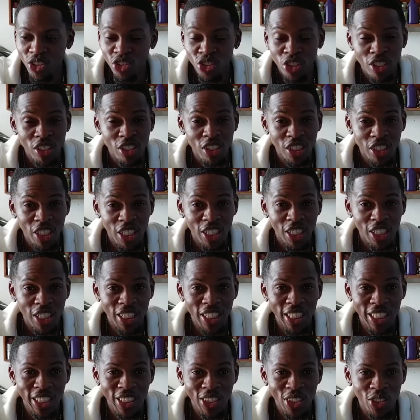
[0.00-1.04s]
Transitioning
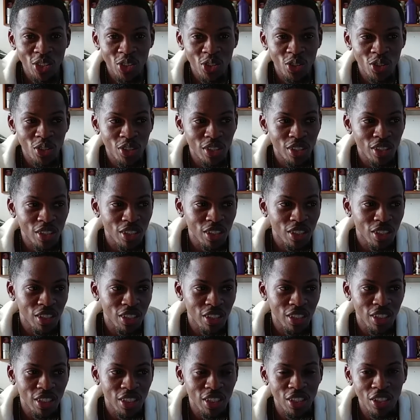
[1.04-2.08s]
into,
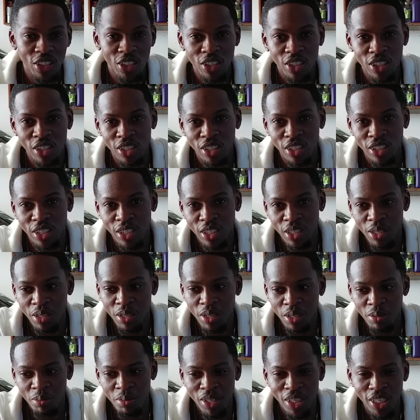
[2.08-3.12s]
you know,
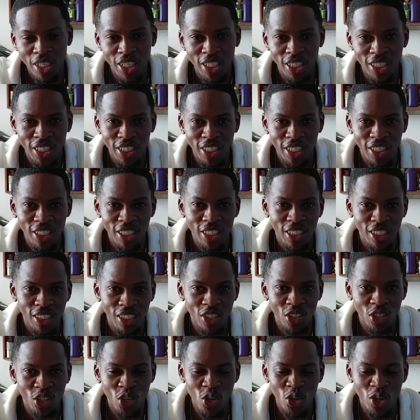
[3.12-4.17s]
me getting, you
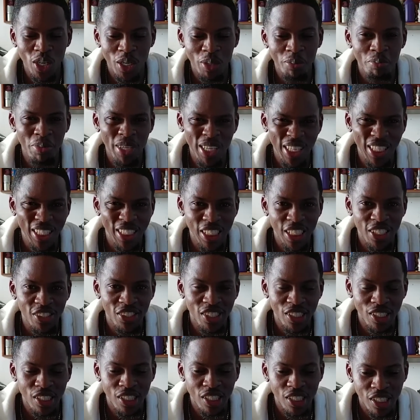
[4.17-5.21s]
know, going
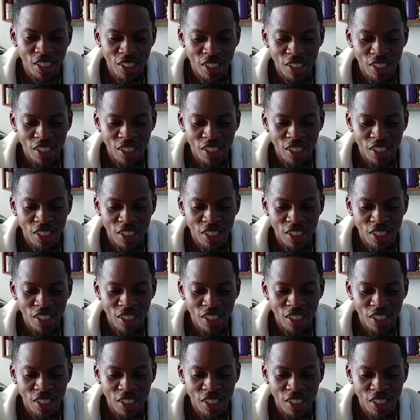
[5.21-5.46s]
B-series.